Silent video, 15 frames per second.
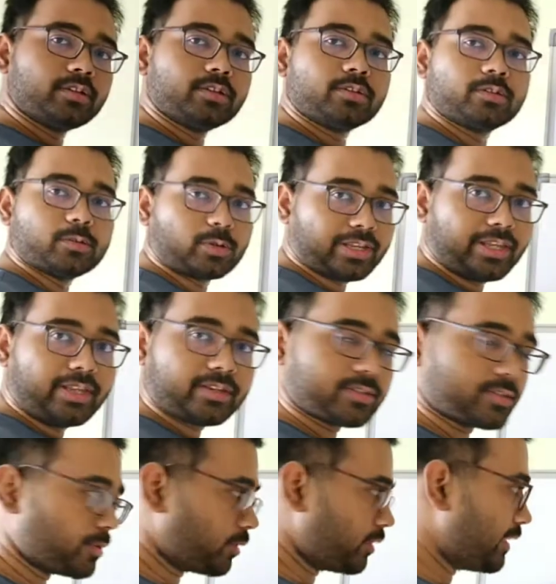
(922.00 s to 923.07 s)
So clear?
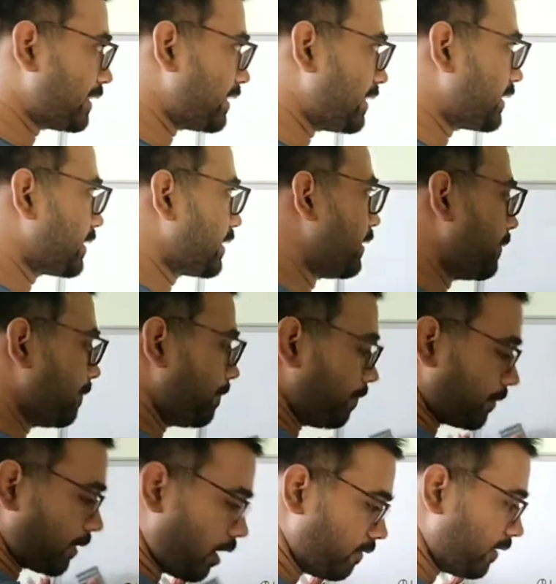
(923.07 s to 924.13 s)
So this is
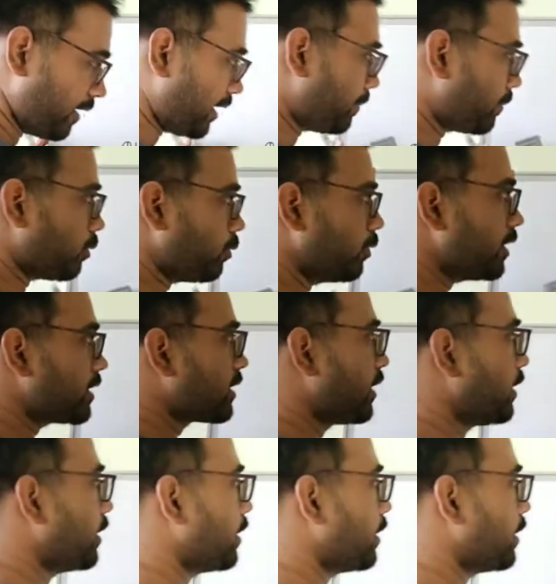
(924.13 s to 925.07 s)
how we can prove it.